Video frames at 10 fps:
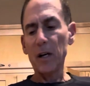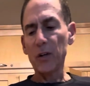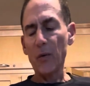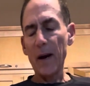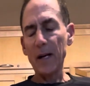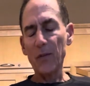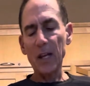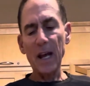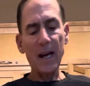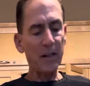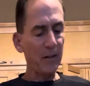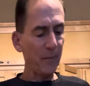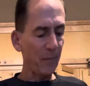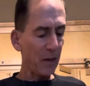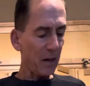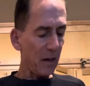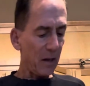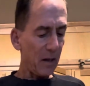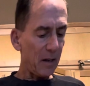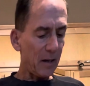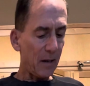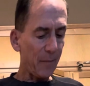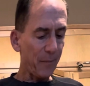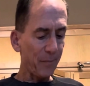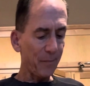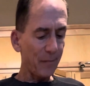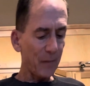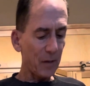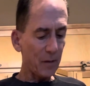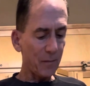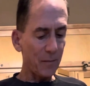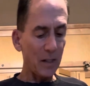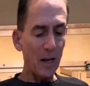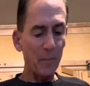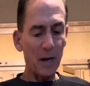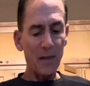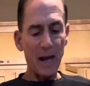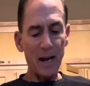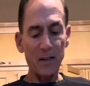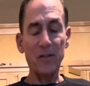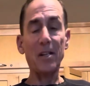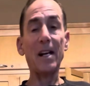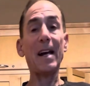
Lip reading: grate at the end. Did not buy that. Instead I